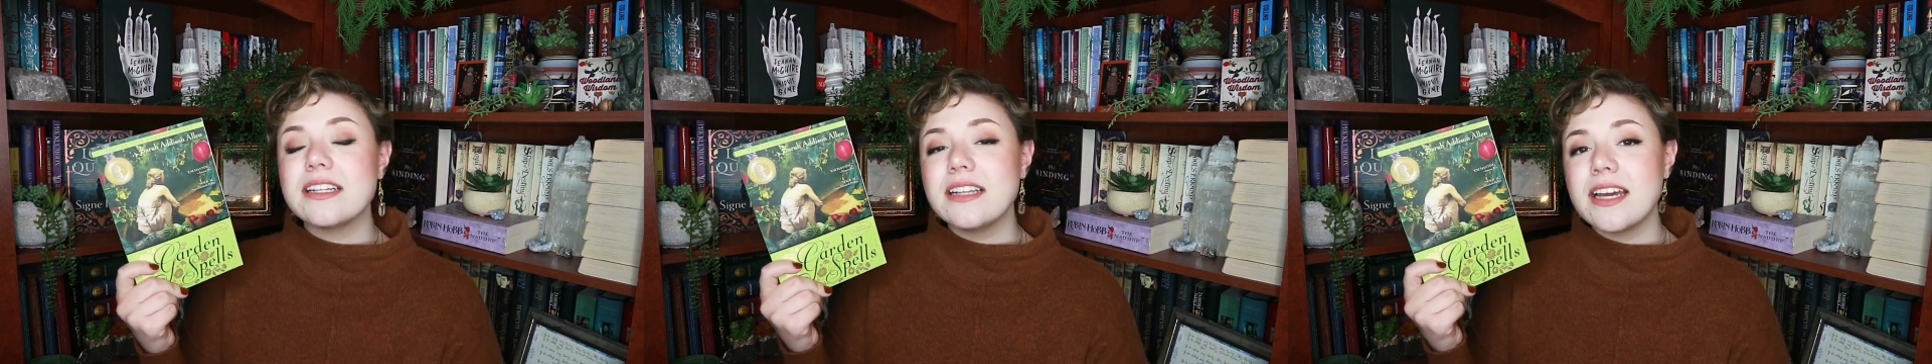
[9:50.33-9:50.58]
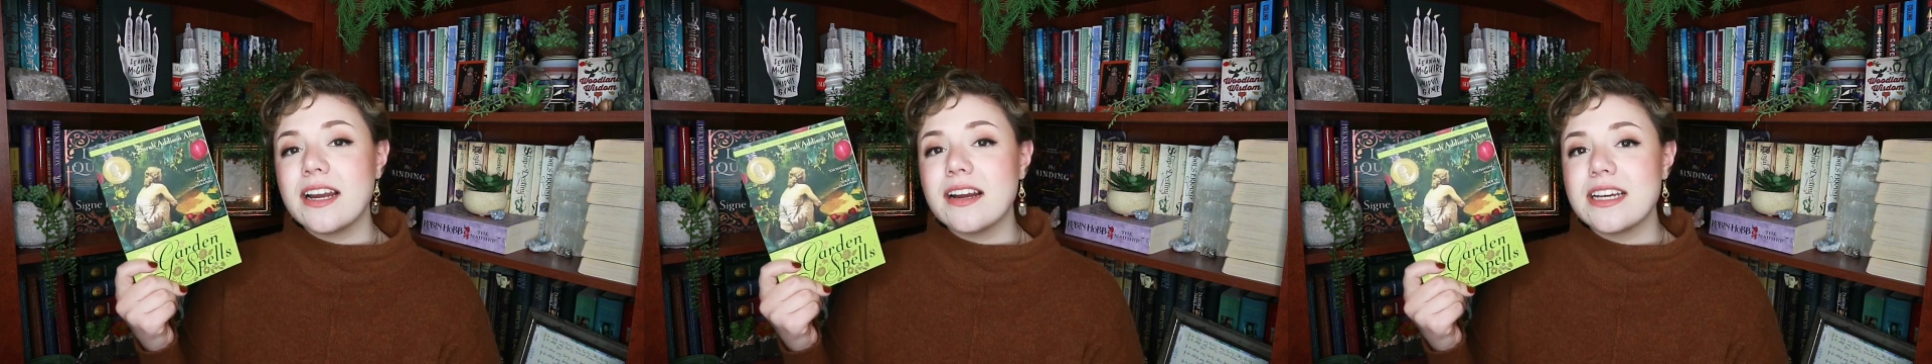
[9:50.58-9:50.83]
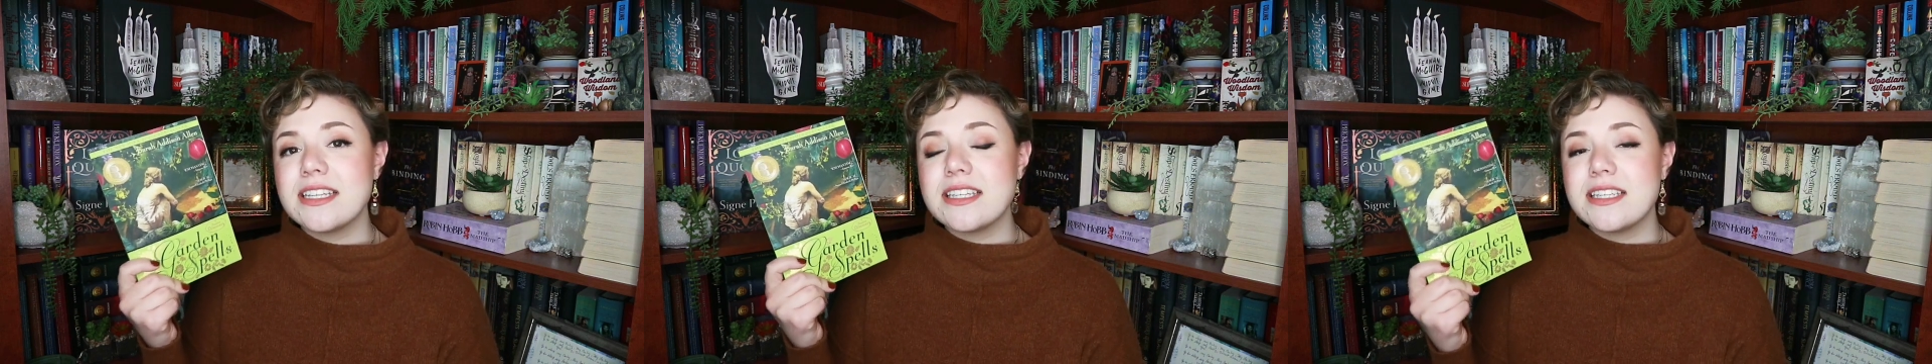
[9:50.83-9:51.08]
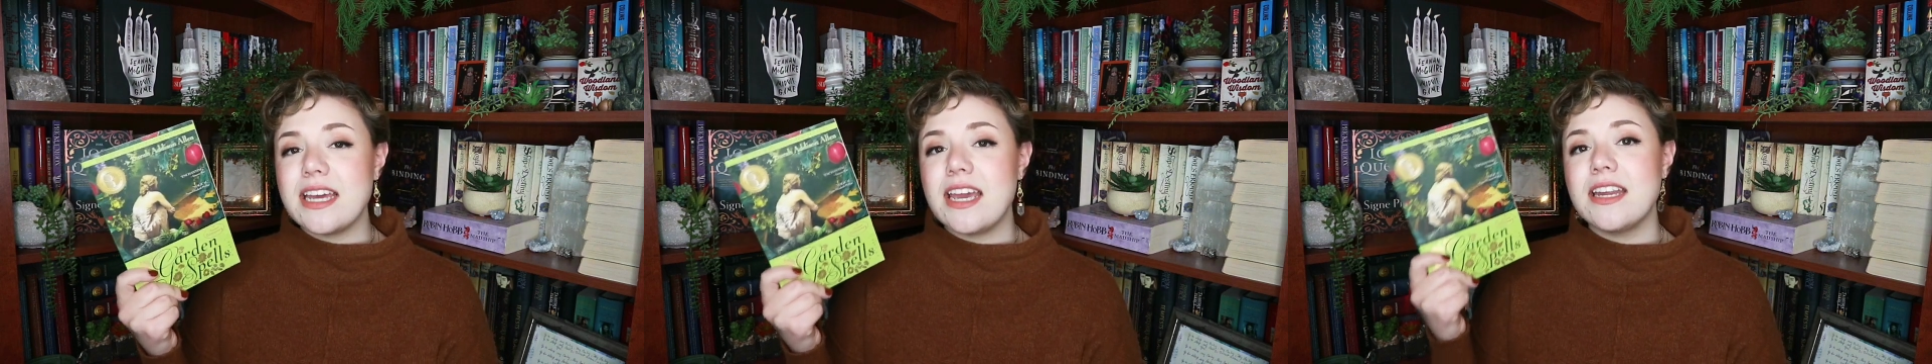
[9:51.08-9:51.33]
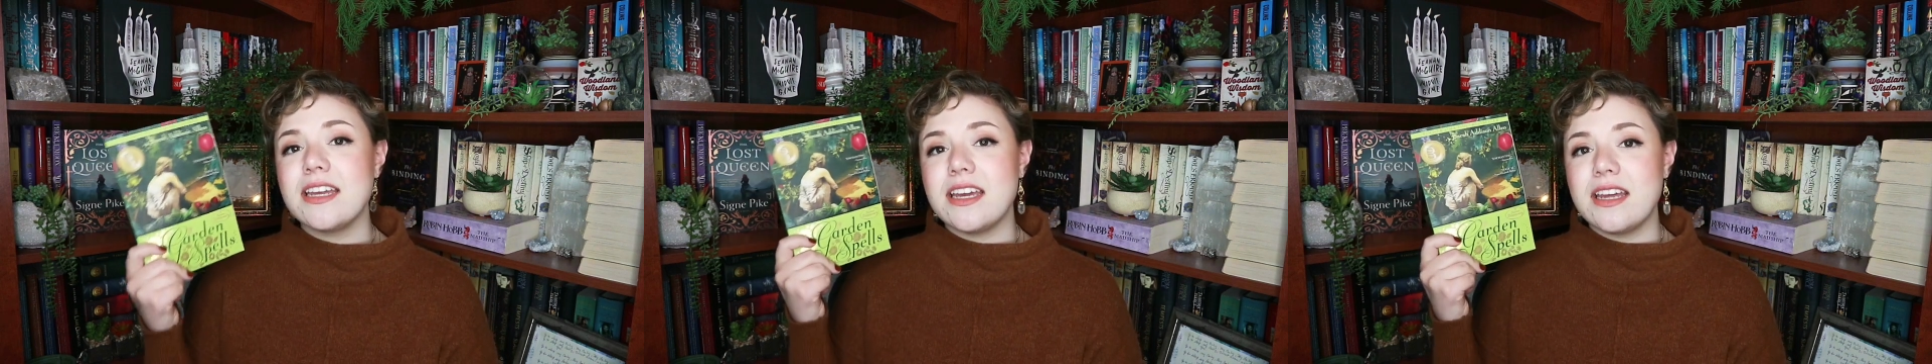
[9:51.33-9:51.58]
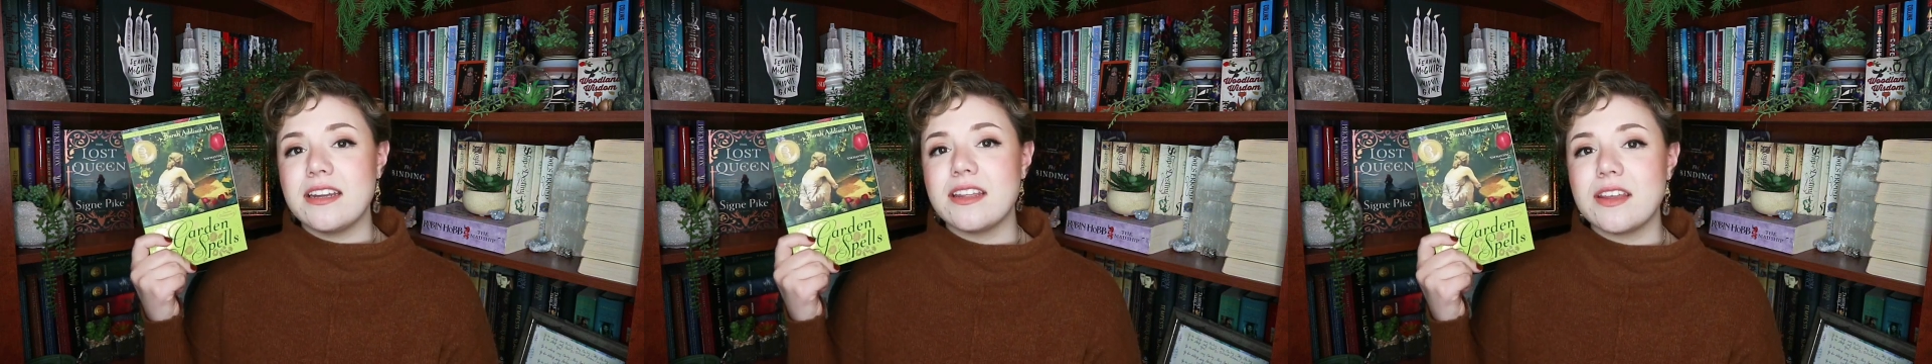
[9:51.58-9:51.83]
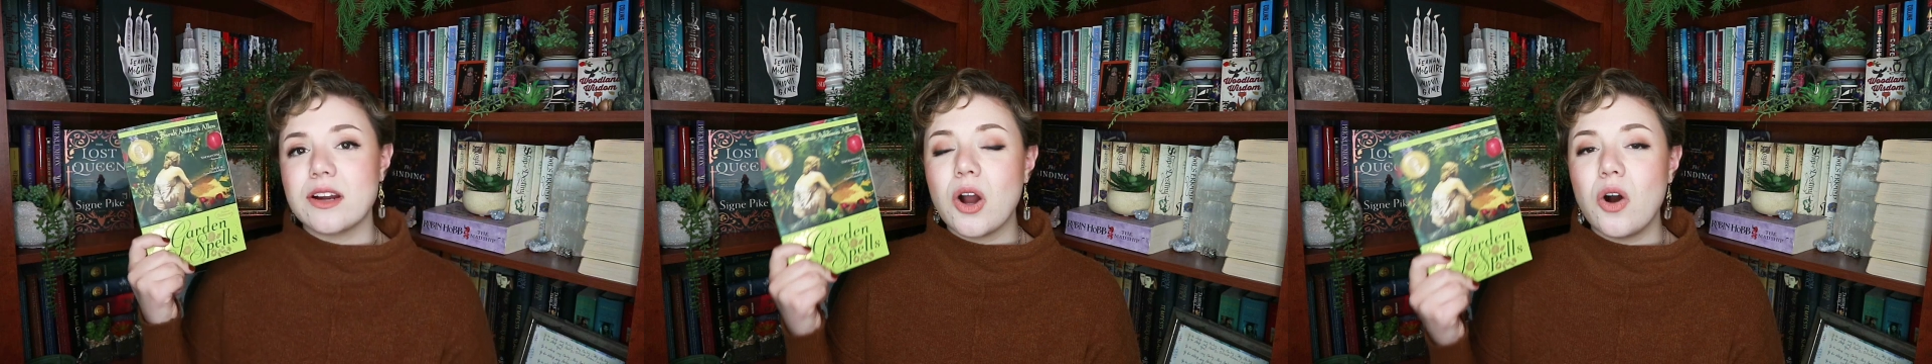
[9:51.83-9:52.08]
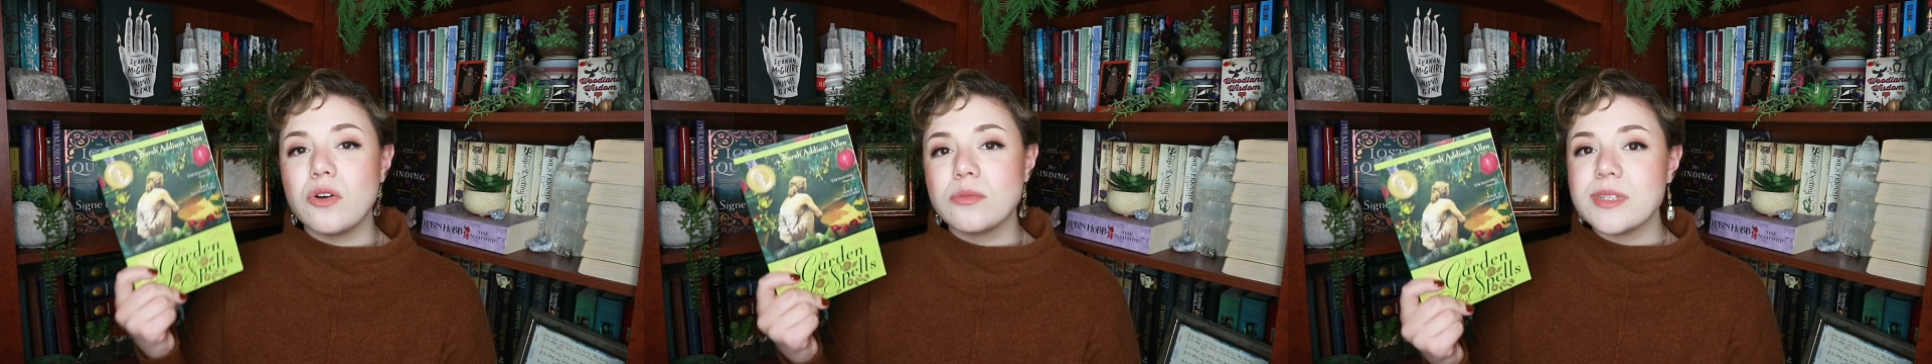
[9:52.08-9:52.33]
Claire has stayed in their
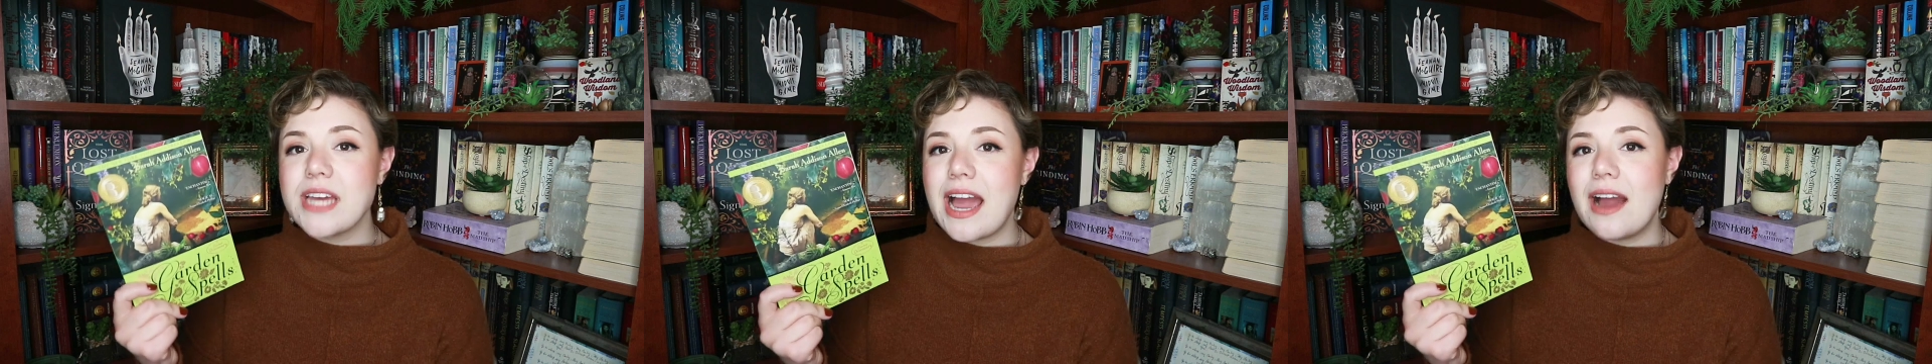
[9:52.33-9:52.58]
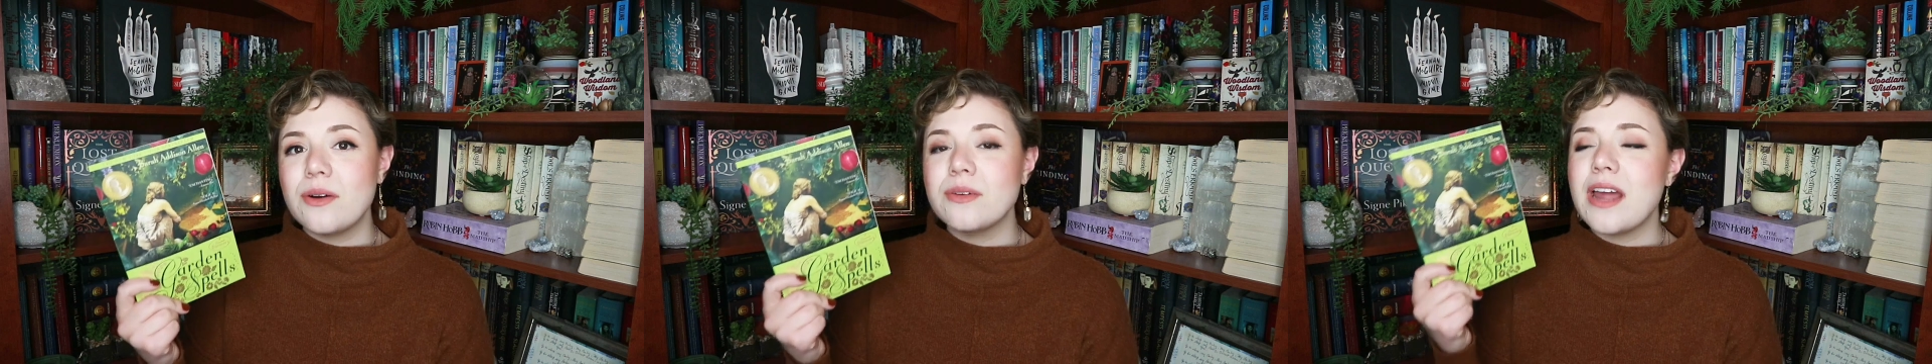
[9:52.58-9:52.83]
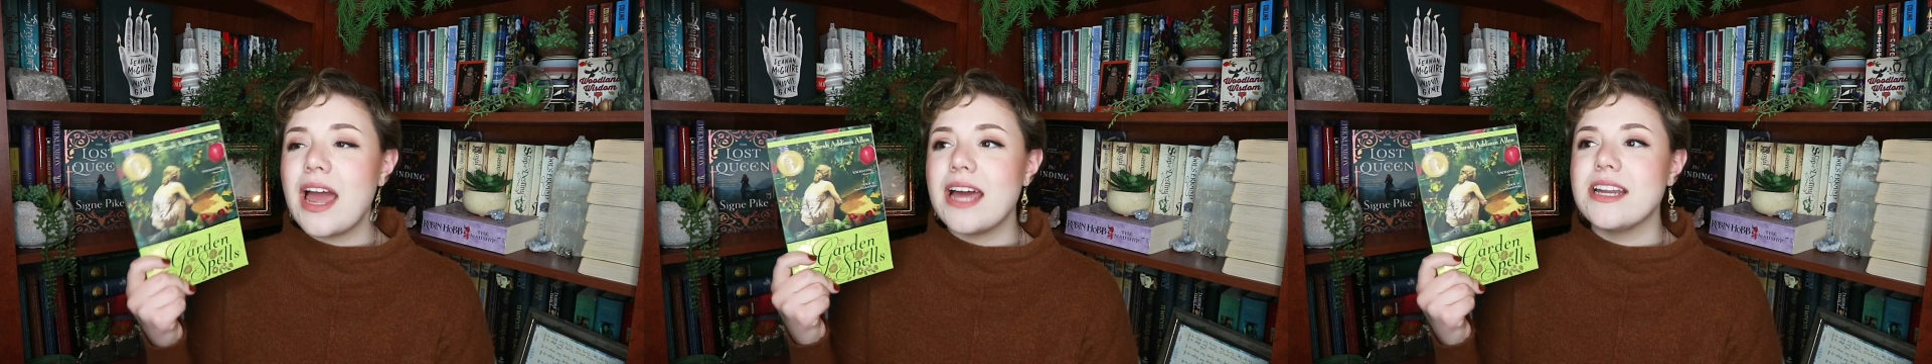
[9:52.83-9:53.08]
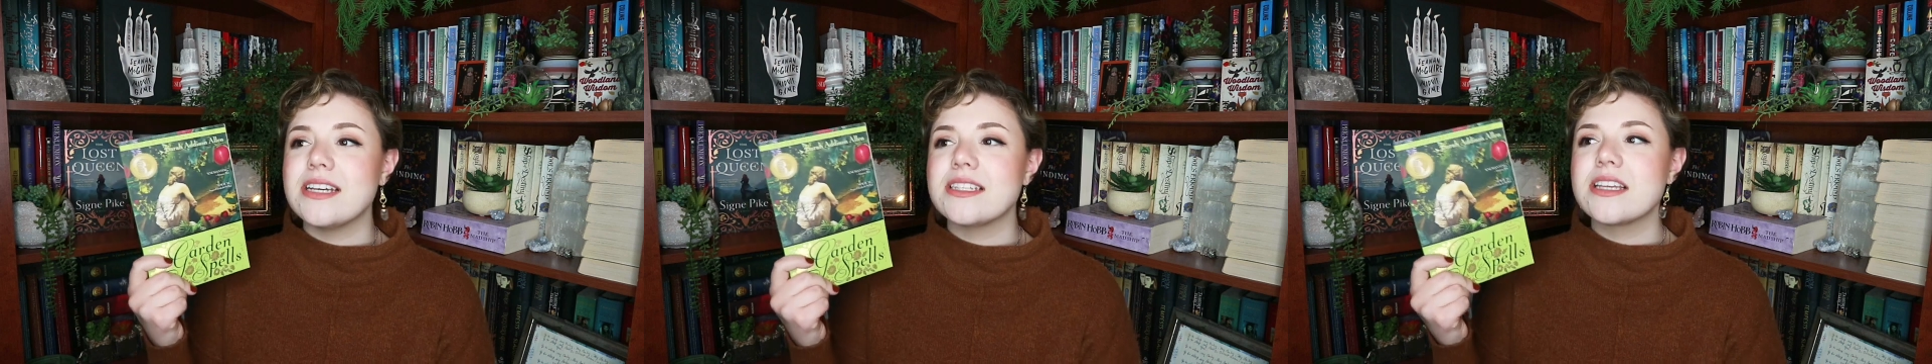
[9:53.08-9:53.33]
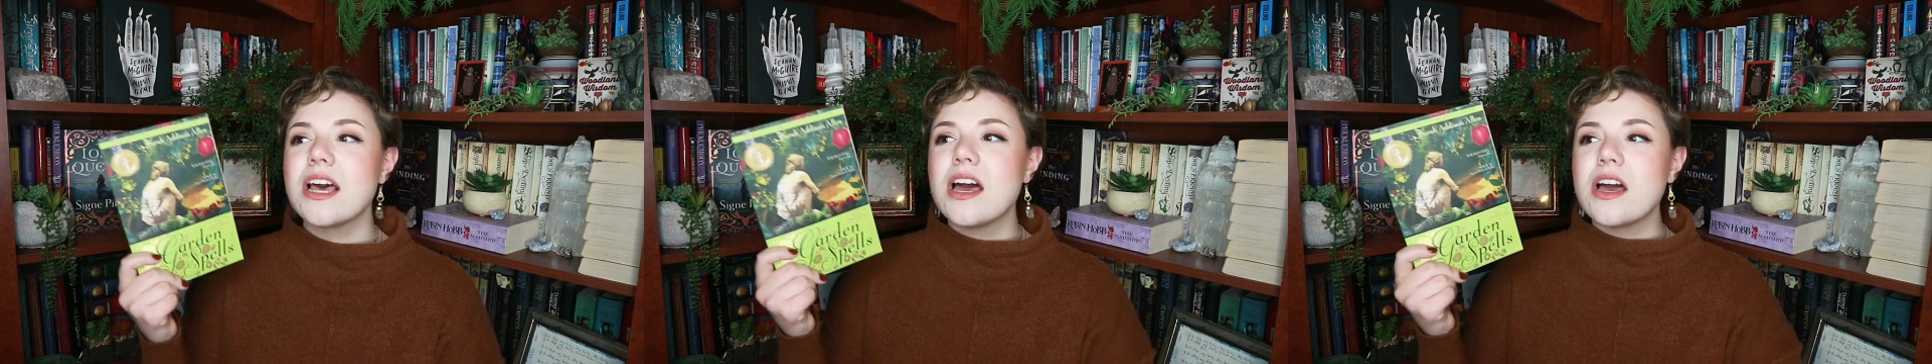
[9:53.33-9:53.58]
hometown and has,